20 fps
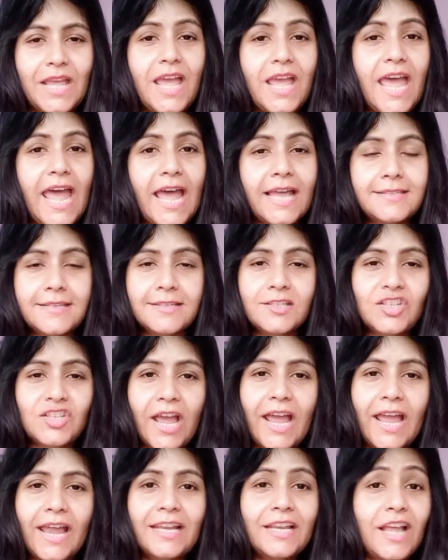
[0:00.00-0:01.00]
As a
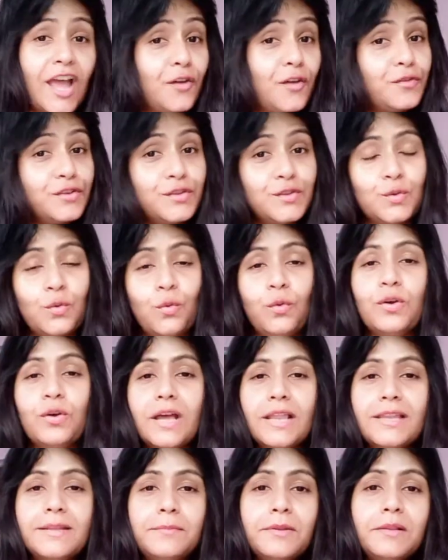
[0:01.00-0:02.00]
child, I was so
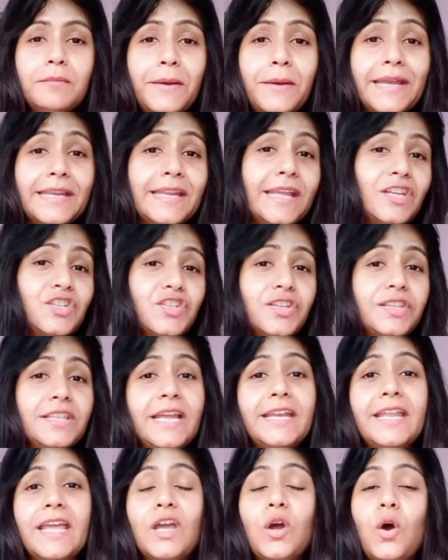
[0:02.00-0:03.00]
gullible by nature
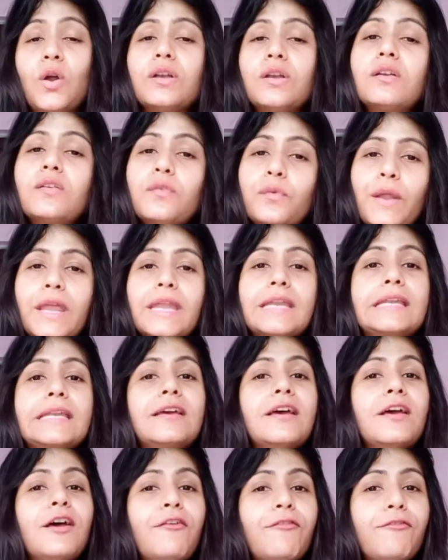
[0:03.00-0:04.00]
that I got tricked
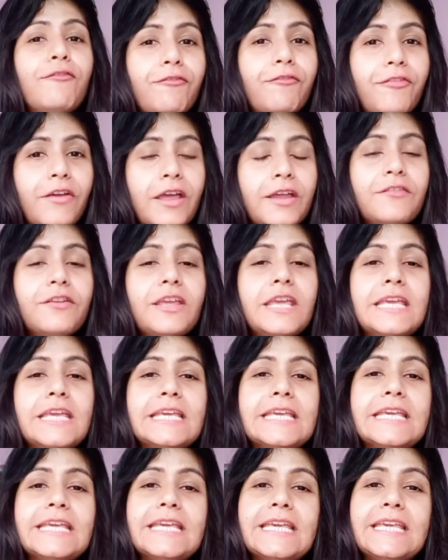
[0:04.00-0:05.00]

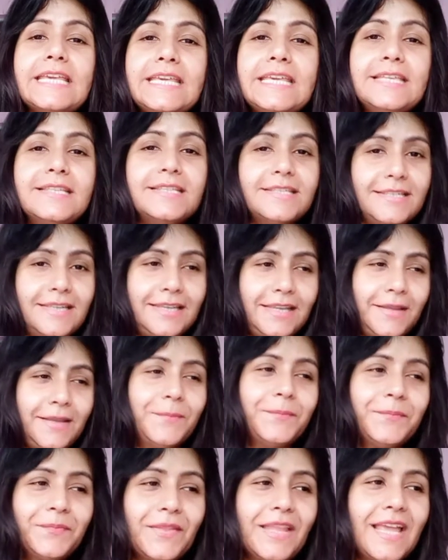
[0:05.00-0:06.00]
very easily.
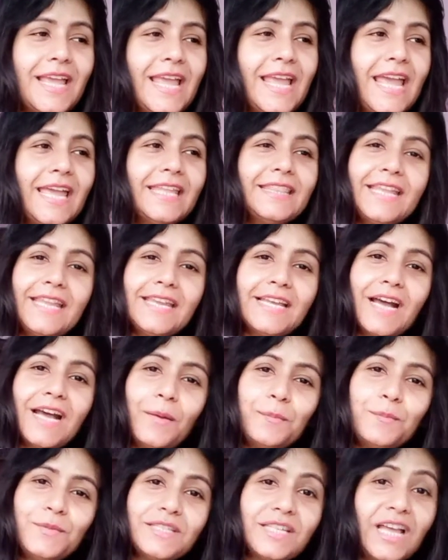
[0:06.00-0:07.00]
Then
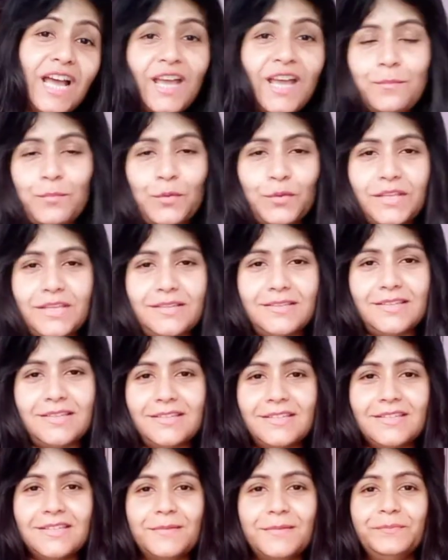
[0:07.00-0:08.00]
comes
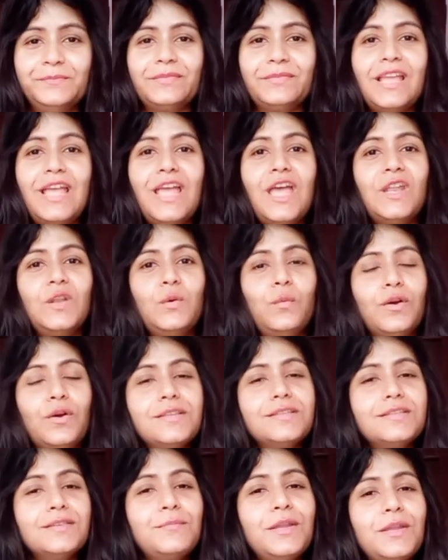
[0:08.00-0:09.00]
hypothesis. Now, what
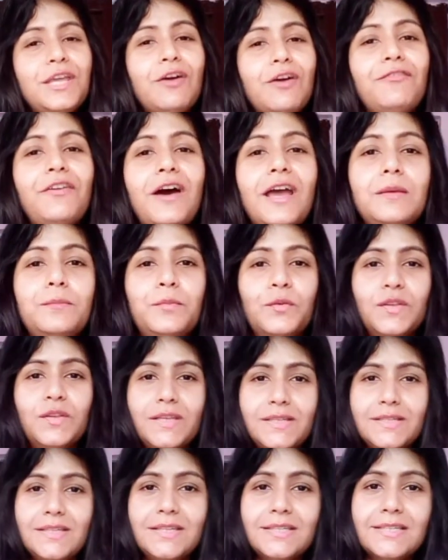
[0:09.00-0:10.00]
is the meaning of
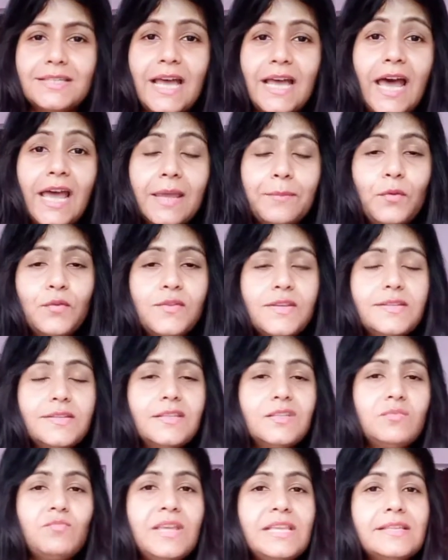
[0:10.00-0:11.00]
hypothesis?
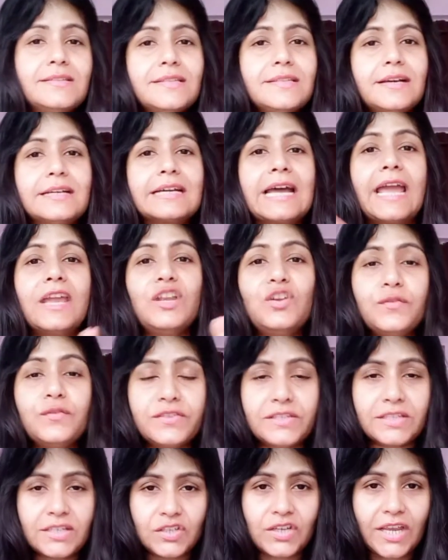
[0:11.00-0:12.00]
Hypothesis means a kind of
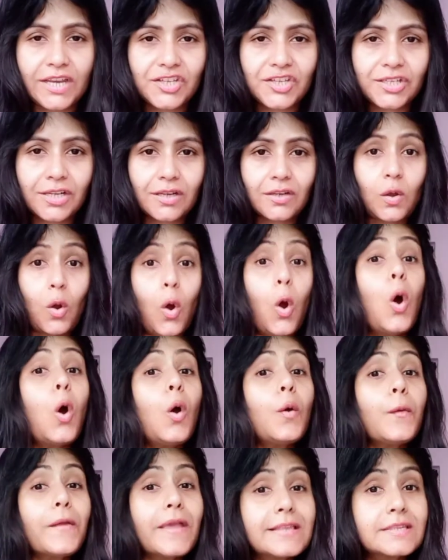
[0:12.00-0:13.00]
suggestion
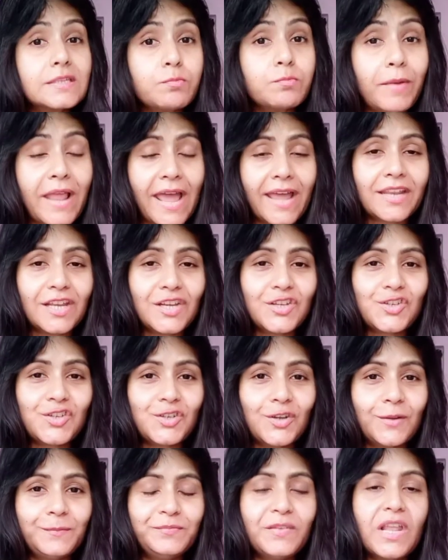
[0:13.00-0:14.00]
or
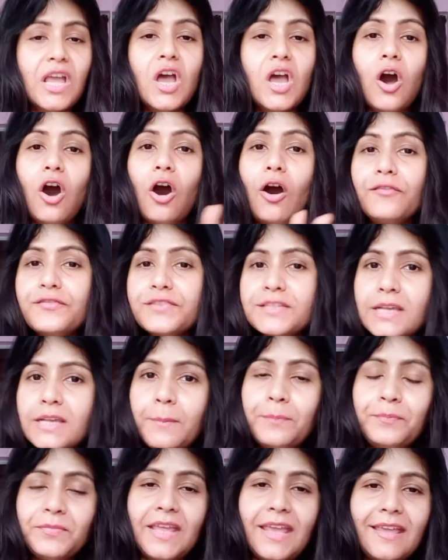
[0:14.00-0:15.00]
explanation of
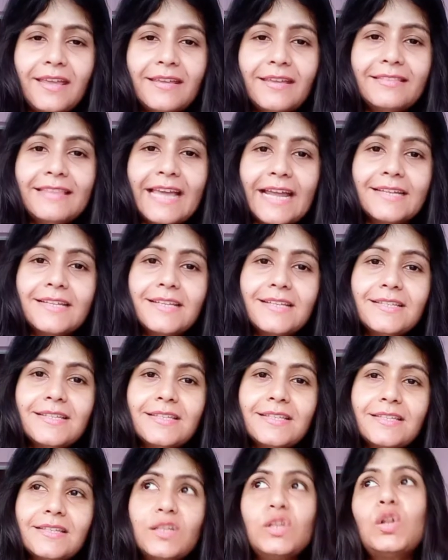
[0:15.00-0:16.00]
something that
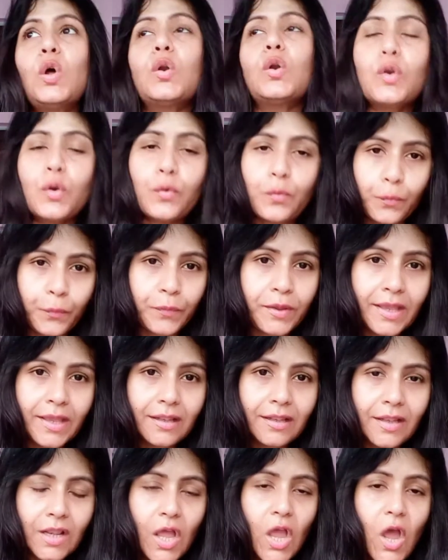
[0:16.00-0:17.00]
is not
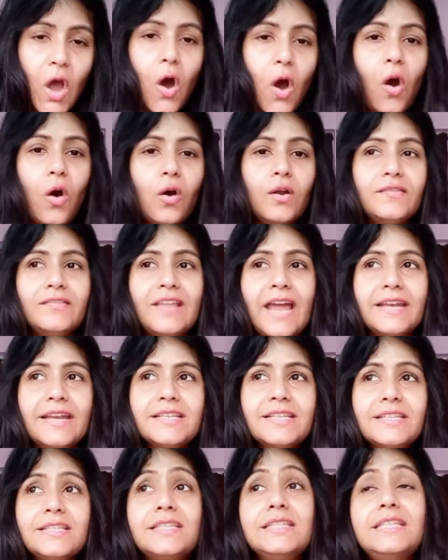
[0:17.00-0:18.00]
real or that
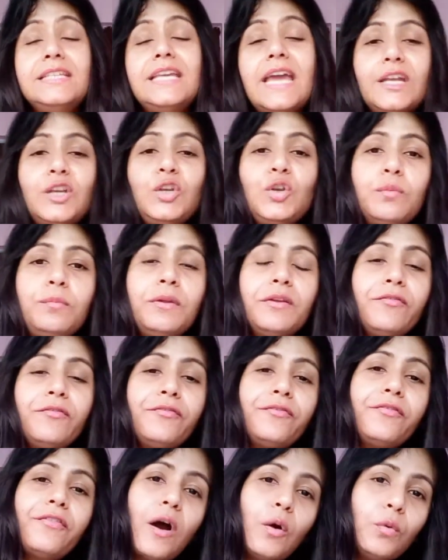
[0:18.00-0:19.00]
is yet to
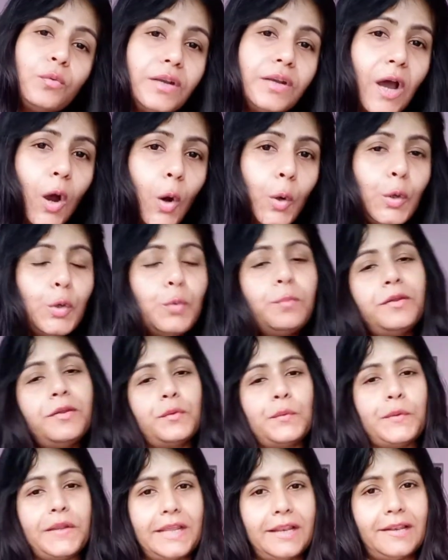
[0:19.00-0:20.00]
be found out to be
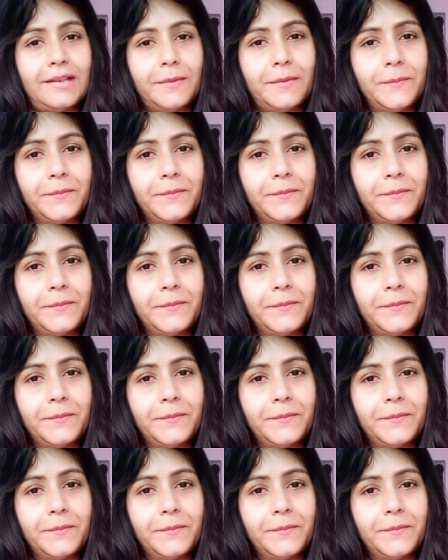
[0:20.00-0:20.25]
real.